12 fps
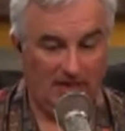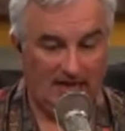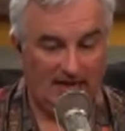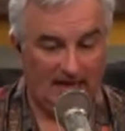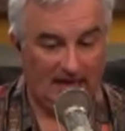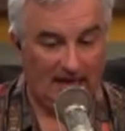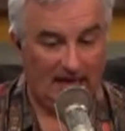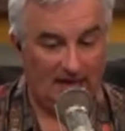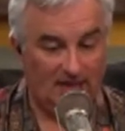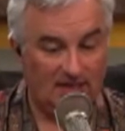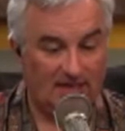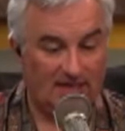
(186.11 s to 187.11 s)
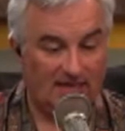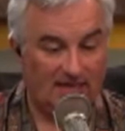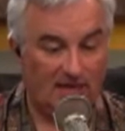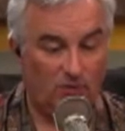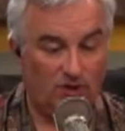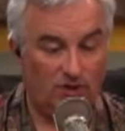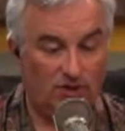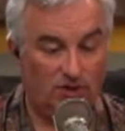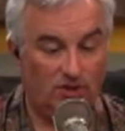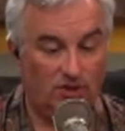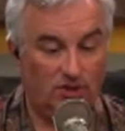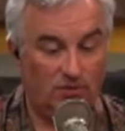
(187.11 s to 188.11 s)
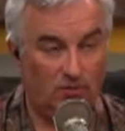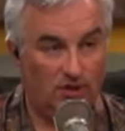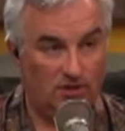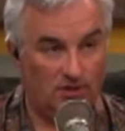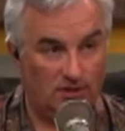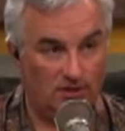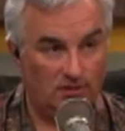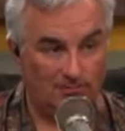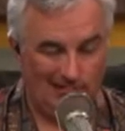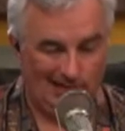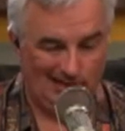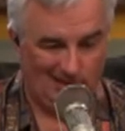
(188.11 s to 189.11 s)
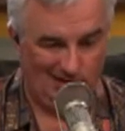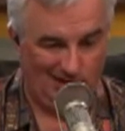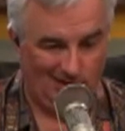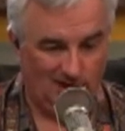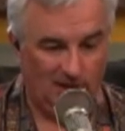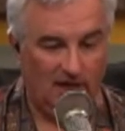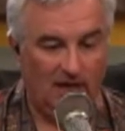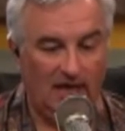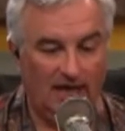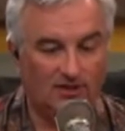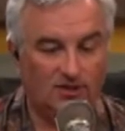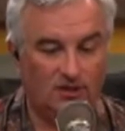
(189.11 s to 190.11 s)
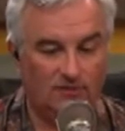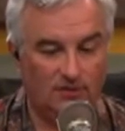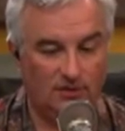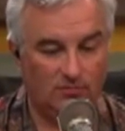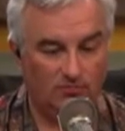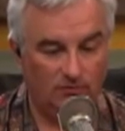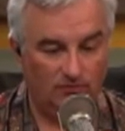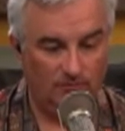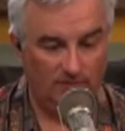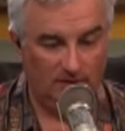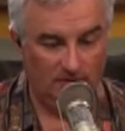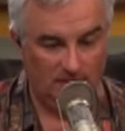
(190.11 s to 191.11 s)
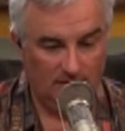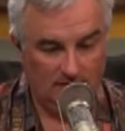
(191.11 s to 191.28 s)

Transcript: data analysis, testing, research, research, research, and service improvement.